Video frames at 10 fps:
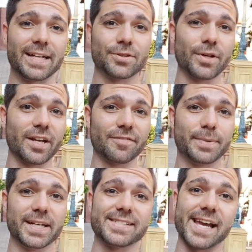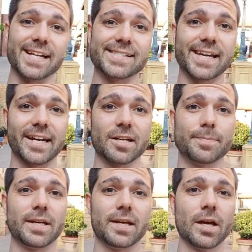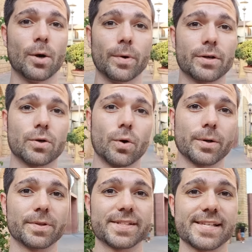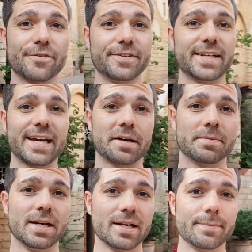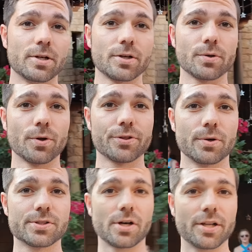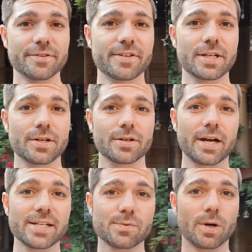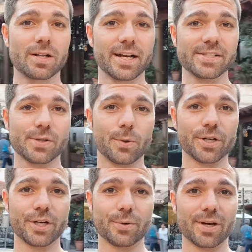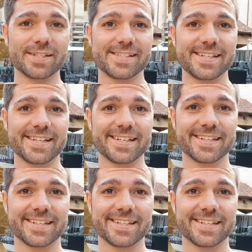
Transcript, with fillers: at 30fps and 1080p when recording with the selfie cam. Let me know your thoughts on the video as well as the audio quality.